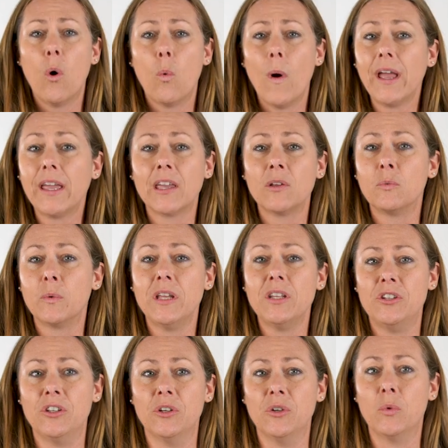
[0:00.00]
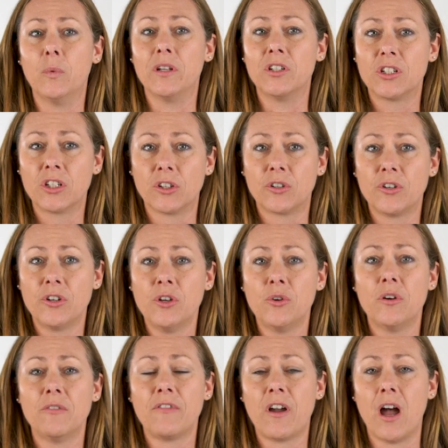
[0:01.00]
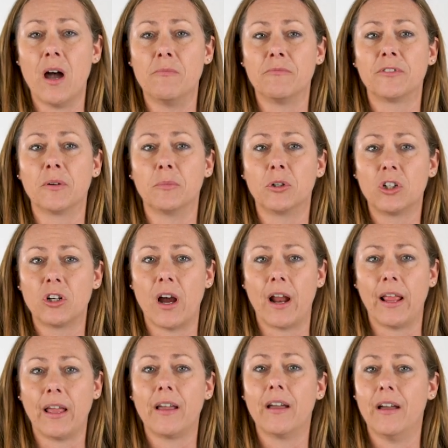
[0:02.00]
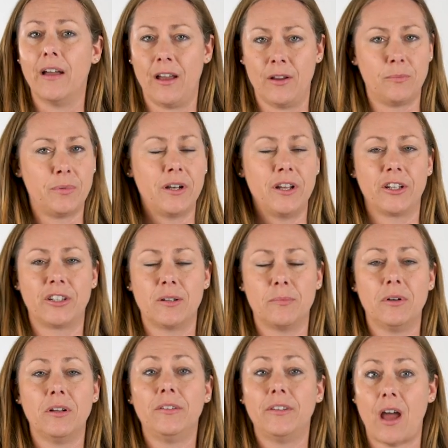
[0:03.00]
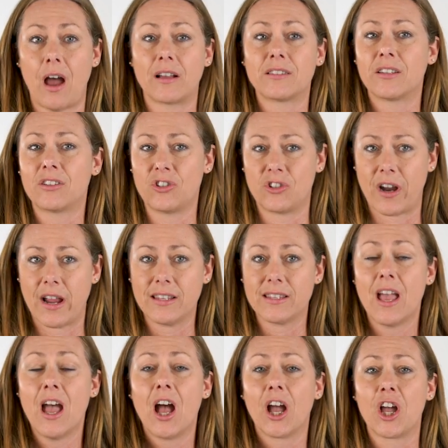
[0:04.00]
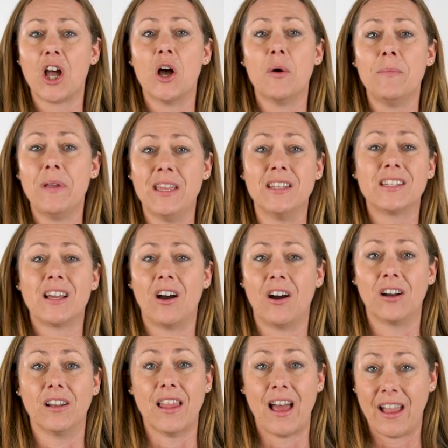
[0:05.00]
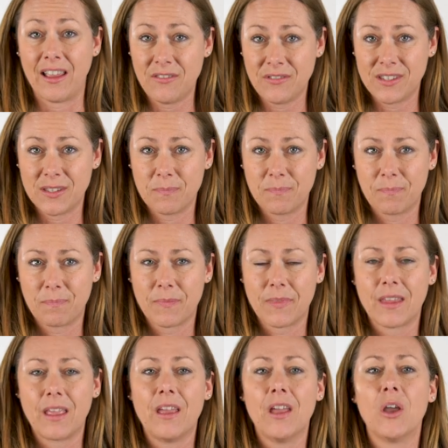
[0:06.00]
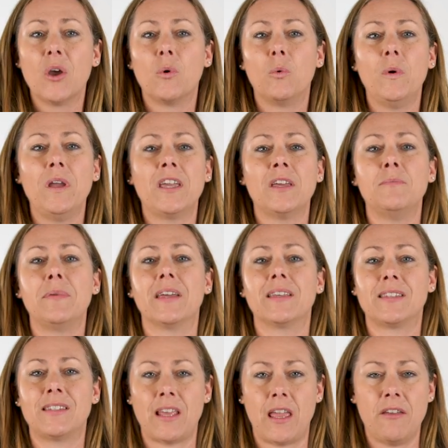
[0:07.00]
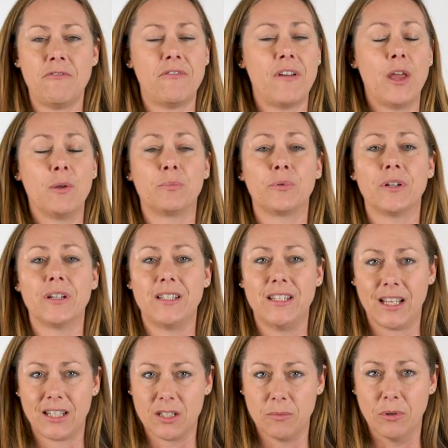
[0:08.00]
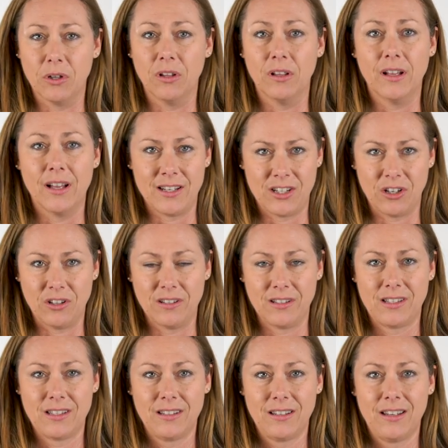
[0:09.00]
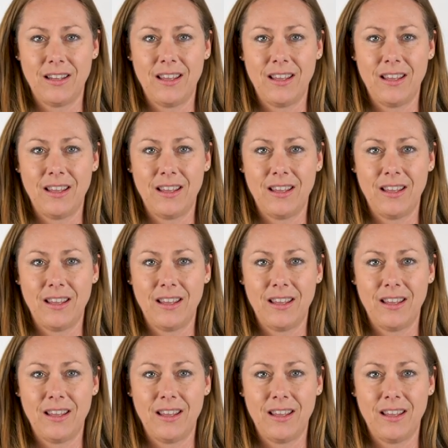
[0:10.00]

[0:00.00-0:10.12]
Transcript: What can we do when children who have come from chronic, unpredictable, toxic stress come into our lives? We can be a safe and predictable adult.